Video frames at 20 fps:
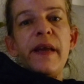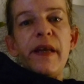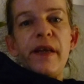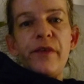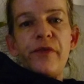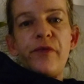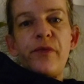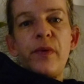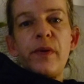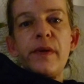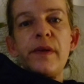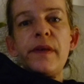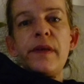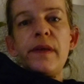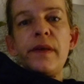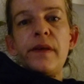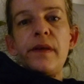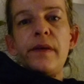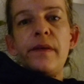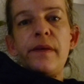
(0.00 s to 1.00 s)
If one
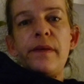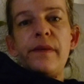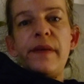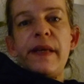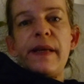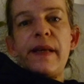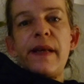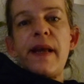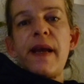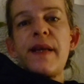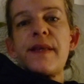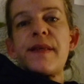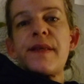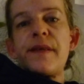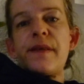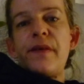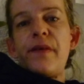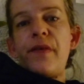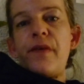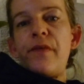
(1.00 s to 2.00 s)
neglects
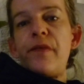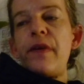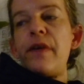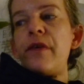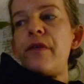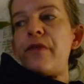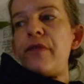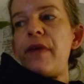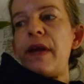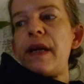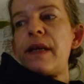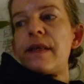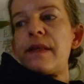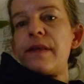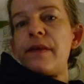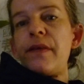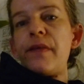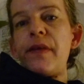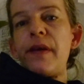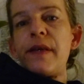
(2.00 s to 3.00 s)
the very fact
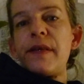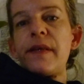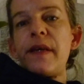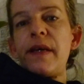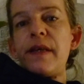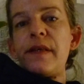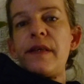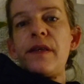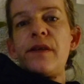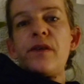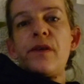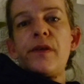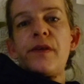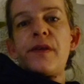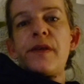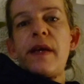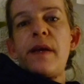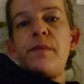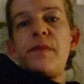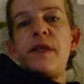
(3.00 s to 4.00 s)
that I did
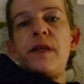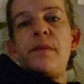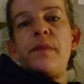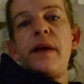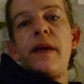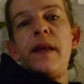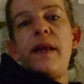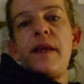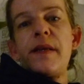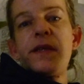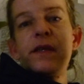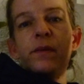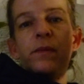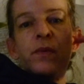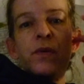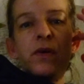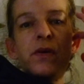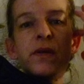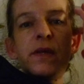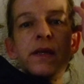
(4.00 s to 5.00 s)
not empty my
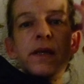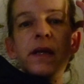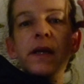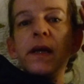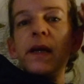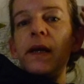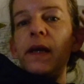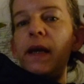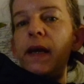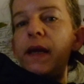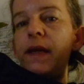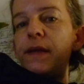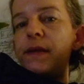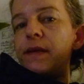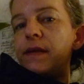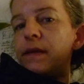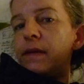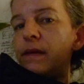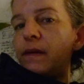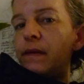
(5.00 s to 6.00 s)
letterbox, and
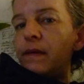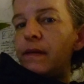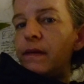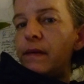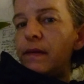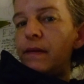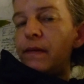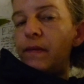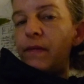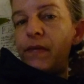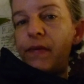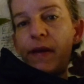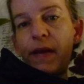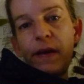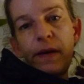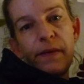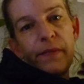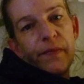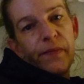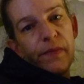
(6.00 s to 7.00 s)

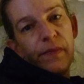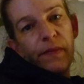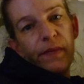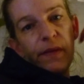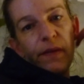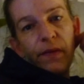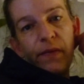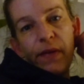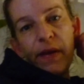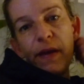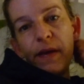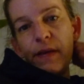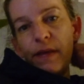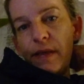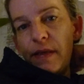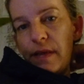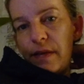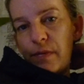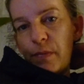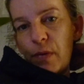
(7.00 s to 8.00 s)
there
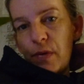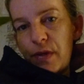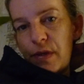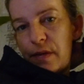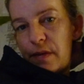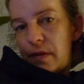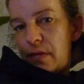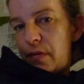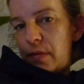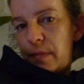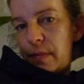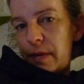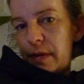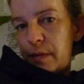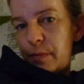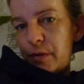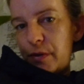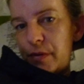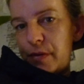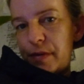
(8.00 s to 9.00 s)
indeed was the
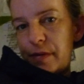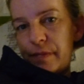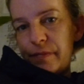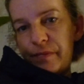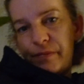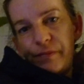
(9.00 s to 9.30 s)
weak point.